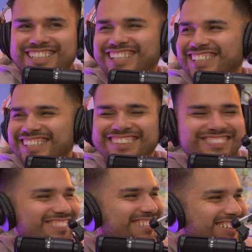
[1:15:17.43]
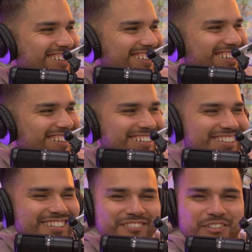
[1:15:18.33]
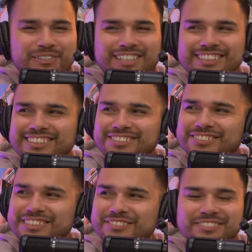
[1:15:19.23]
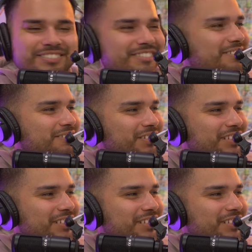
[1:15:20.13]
good. Remakes exclusivo. Yeah.